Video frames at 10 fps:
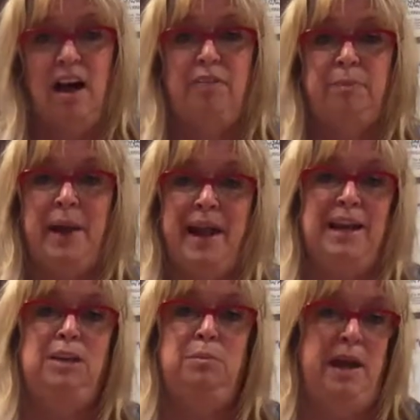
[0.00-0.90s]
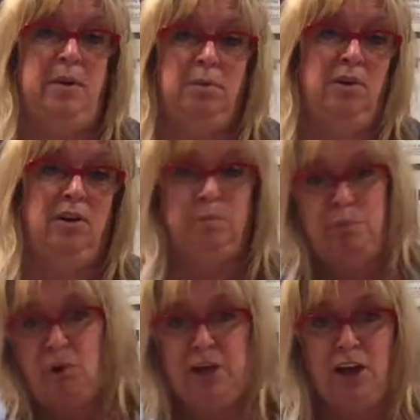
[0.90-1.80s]
of painted paper and
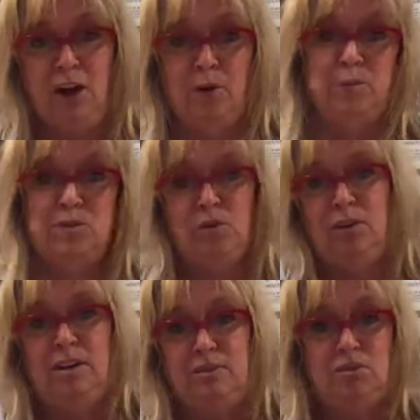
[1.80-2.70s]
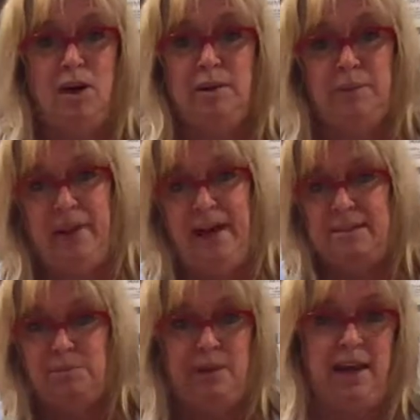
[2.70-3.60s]
pulling combs through it and drawing plaids
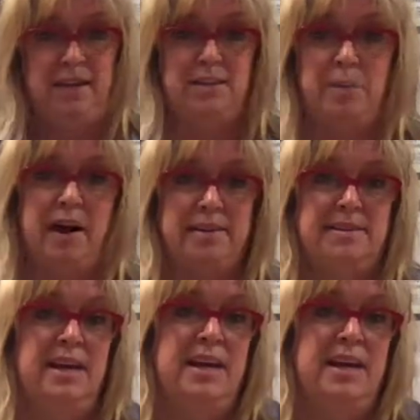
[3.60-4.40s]
and painting spots